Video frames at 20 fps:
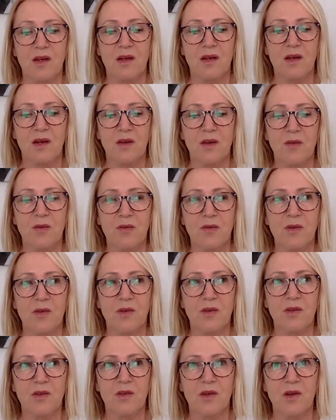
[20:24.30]
I've, uh,
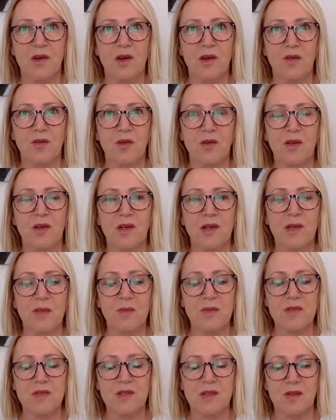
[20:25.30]
you know, I've got to keep
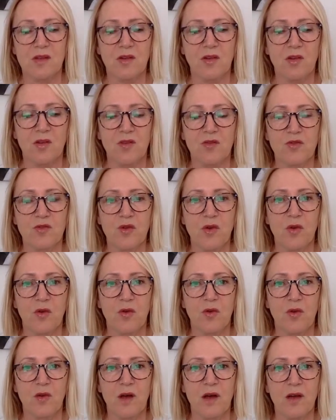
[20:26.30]
this under
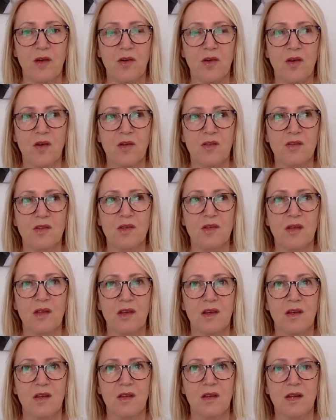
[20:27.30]
control. I can't
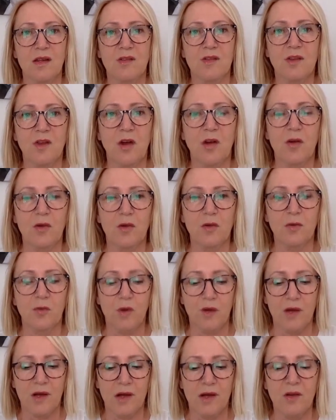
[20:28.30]
let go of
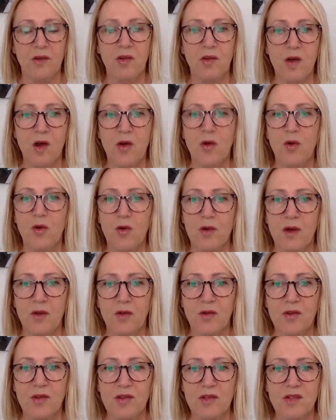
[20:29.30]
what I know. I've
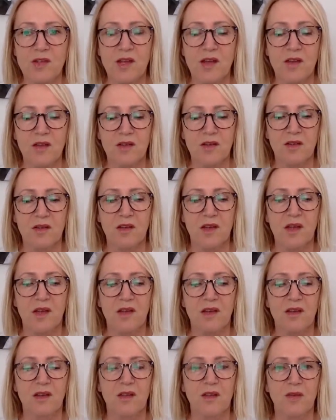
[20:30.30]
got to stay in the
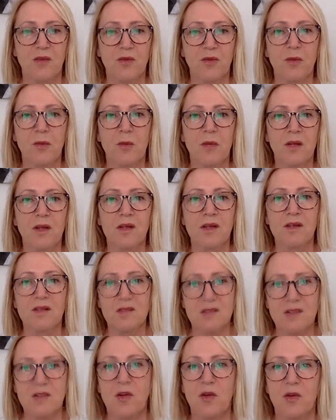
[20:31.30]
in the familiar
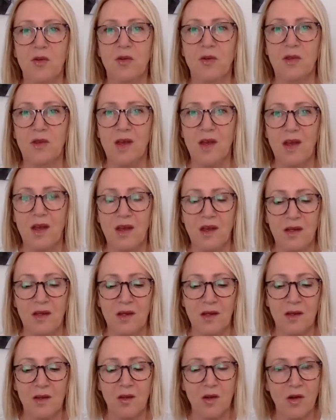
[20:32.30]
zone, and
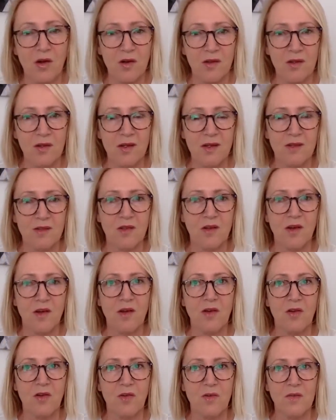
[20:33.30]
I can't let
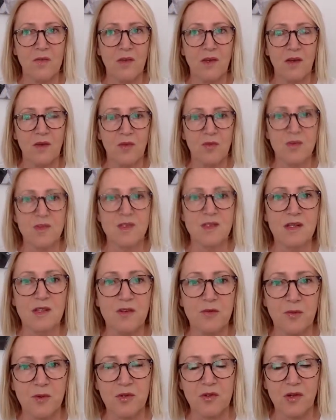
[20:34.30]
go and
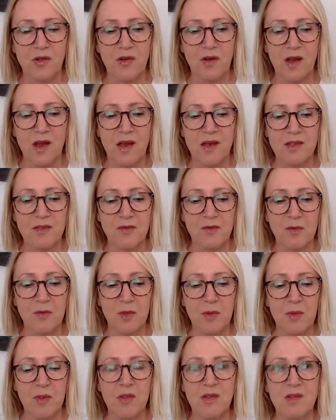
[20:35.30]
receive what God has for me
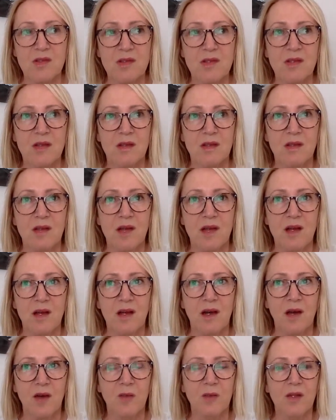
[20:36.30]
because then
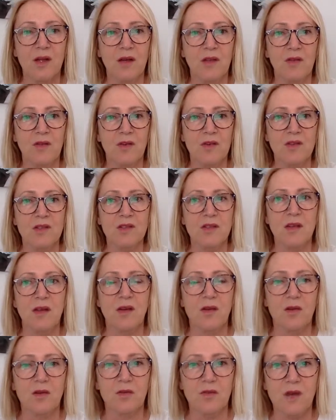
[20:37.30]
I will have no say
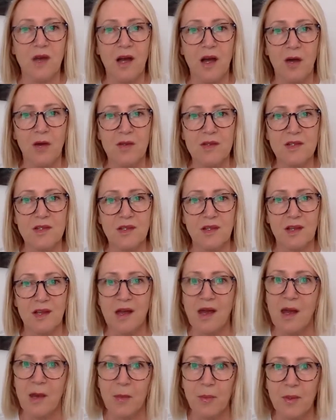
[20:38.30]
over how it's going to
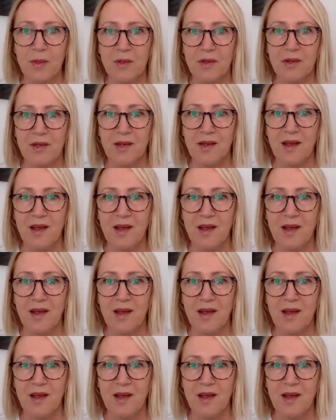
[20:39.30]
happen.